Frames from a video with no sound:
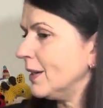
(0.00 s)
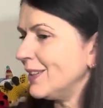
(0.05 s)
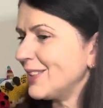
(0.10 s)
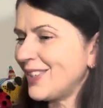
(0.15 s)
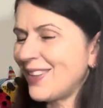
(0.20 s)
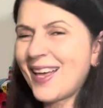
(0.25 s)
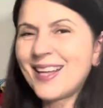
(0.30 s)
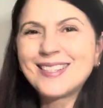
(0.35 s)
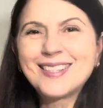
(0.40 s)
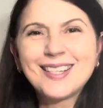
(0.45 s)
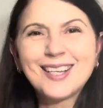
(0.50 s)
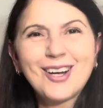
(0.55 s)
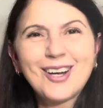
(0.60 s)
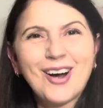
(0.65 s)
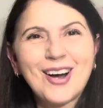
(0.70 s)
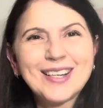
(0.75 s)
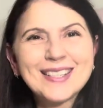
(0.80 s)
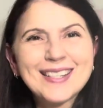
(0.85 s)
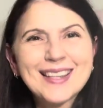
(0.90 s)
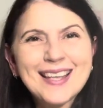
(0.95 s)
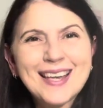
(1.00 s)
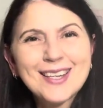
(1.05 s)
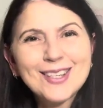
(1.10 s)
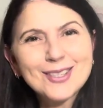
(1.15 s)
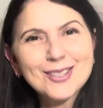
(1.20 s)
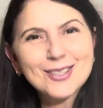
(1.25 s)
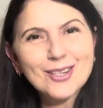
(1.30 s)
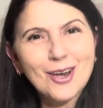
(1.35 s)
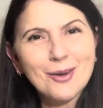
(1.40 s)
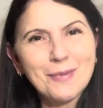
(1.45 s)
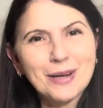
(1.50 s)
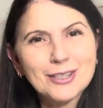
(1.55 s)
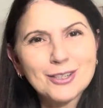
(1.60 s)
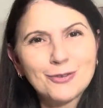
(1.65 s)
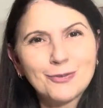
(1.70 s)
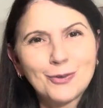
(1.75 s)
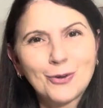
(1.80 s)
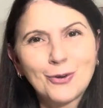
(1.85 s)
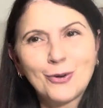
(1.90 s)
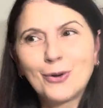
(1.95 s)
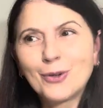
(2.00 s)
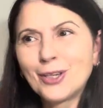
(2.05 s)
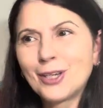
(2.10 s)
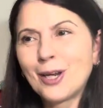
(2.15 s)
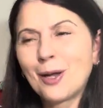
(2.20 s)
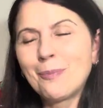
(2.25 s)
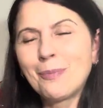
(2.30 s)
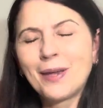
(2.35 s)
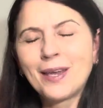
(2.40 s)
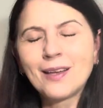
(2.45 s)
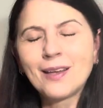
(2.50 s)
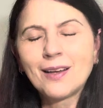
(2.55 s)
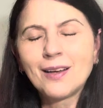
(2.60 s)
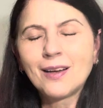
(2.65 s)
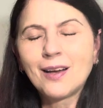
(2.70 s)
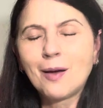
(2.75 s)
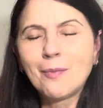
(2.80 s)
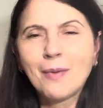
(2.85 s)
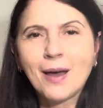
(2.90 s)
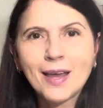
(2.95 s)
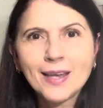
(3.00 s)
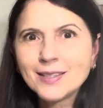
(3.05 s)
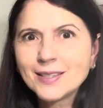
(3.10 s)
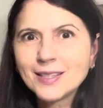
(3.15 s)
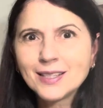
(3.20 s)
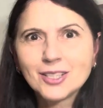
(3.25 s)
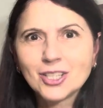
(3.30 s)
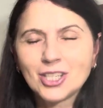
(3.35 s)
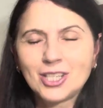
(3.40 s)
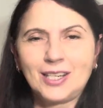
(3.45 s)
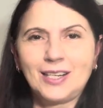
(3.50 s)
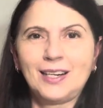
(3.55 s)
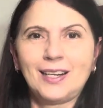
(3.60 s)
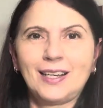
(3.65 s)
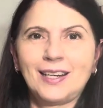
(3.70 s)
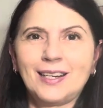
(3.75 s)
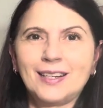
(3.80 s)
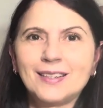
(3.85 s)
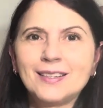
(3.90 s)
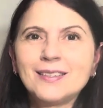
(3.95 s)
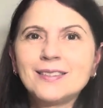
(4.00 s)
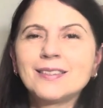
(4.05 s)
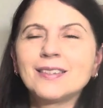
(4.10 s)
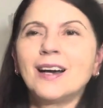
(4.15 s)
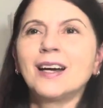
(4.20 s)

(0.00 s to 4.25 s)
So that's it, guys. Thank you so much for, you know, being amazing cheerleaders.